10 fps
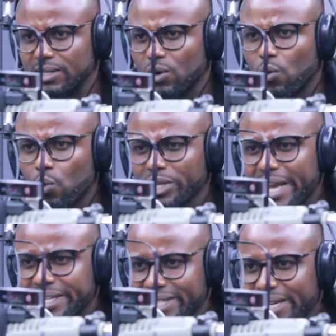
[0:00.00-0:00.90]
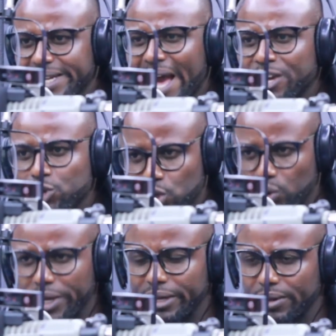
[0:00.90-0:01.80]
us, what exactly are you
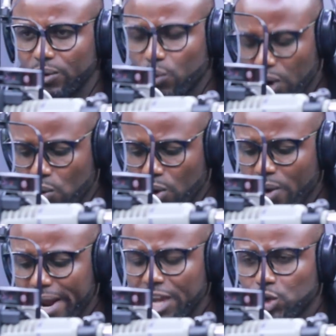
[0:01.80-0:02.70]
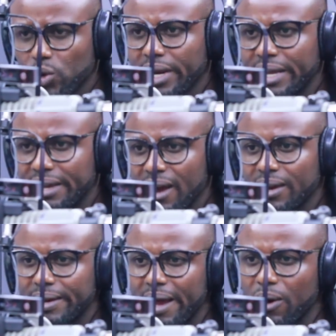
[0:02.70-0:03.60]
doing? What are you doing in
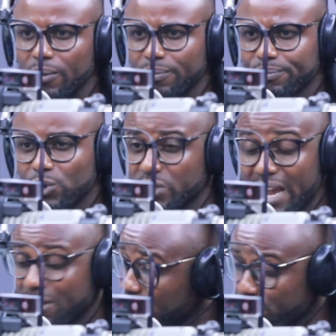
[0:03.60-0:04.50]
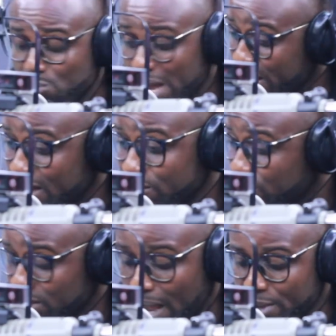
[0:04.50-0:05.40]
Ghana now? Because
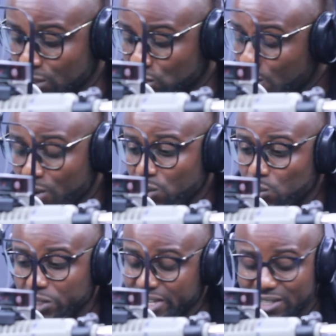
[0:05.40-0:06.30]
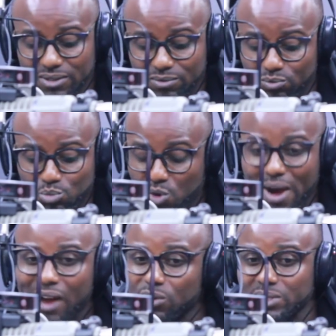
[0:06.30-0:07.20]
somebody will just
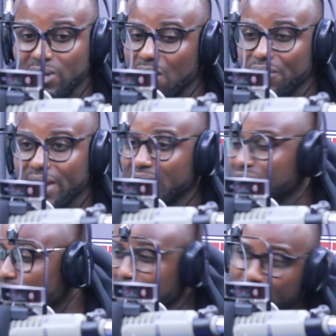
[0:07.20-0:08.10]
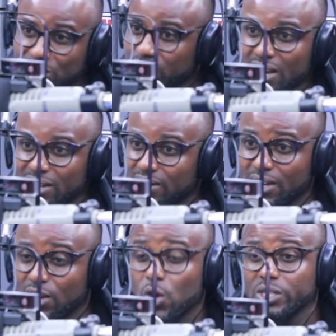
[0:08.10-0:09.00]
move out of South Africa and never come back to Ghana.
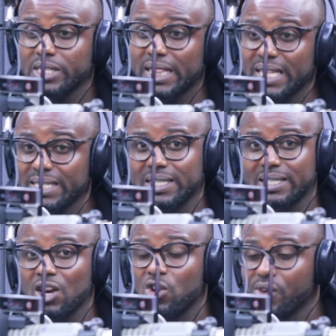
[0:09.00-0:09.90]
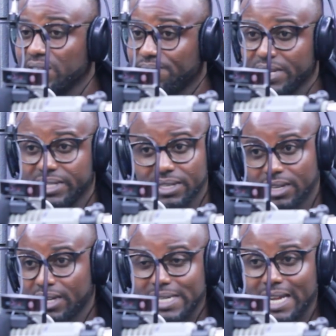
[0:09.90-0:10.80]
Because this is a great feat
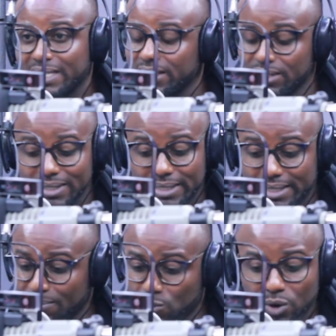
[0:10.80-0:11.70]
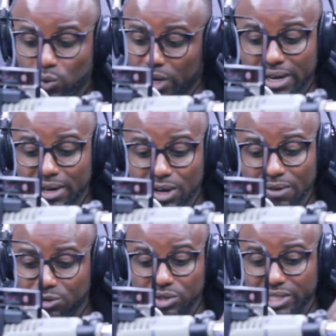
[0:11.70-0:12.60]
that someone will
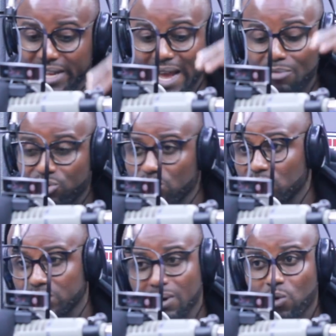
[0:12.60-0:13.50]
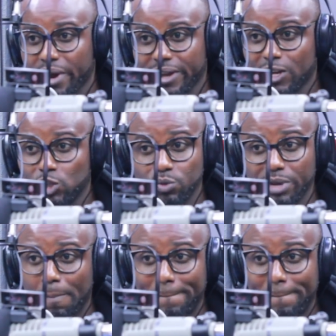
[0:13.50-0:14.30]
love to stay abroad or somewhere to make